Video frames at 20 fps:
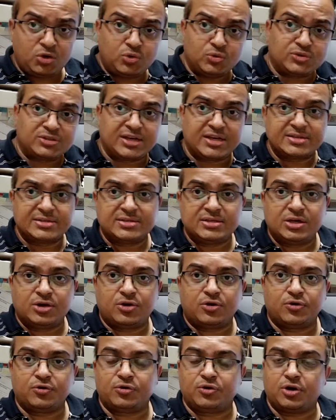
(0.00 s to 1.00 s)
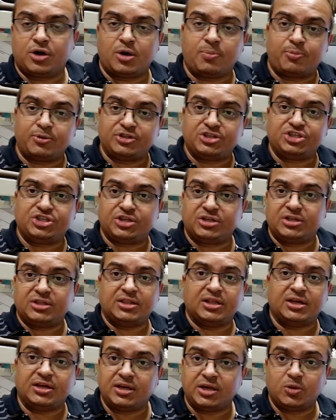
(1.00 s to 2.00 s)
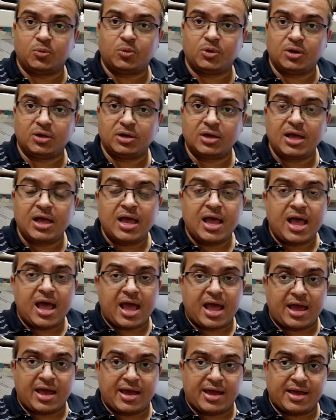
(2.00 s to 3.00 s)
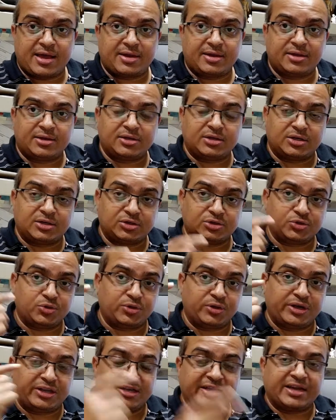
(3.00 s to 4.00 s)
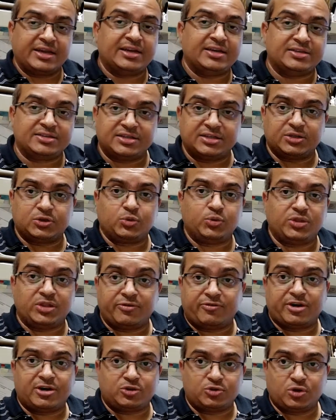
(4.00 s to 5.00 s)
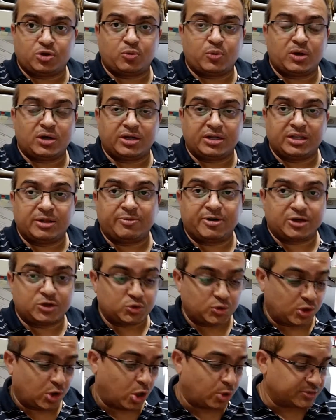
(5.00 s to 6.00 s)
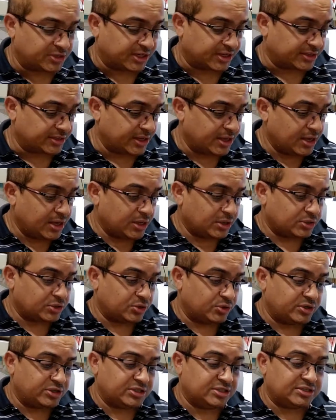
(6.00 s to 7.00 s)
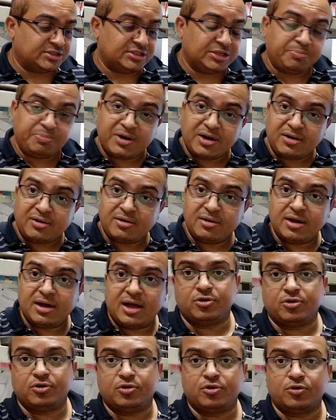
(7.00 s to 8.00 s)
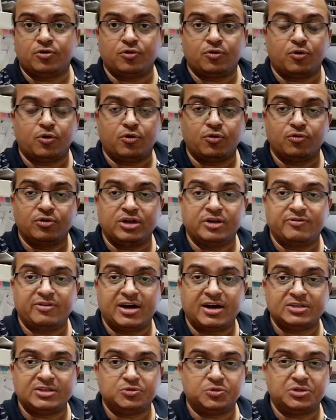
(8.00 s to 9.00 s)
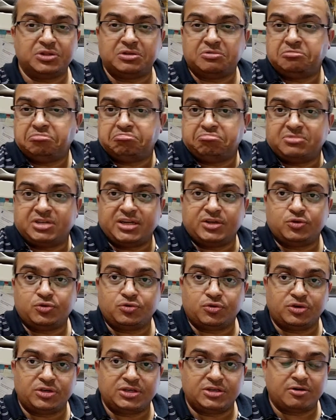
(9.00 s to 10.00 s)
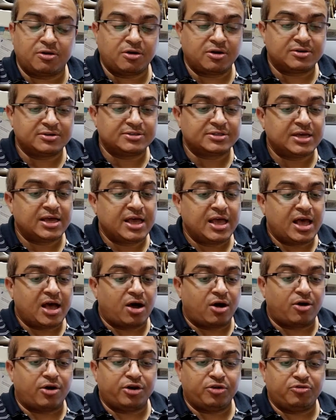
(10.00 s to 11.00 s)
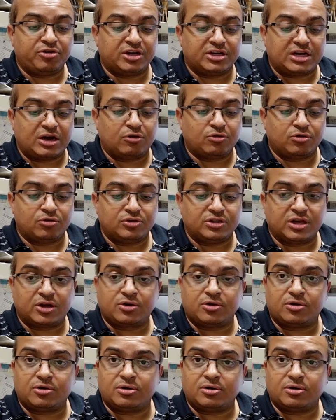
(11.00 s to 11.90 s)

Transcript: to sense your position in the real world, and so it can interact with the virtual world and the virtual object. So it is cheaper, your own device with $10 to $20, or you can download the